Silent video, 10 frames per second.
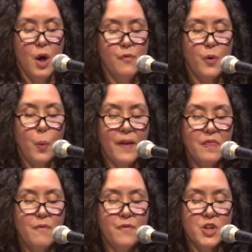for what
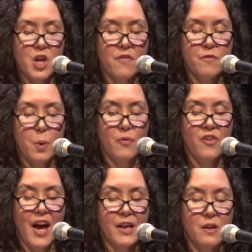the fish have
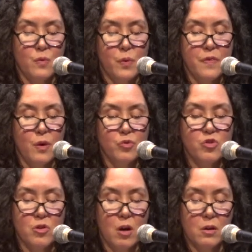provided with those
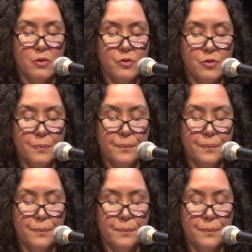dollars.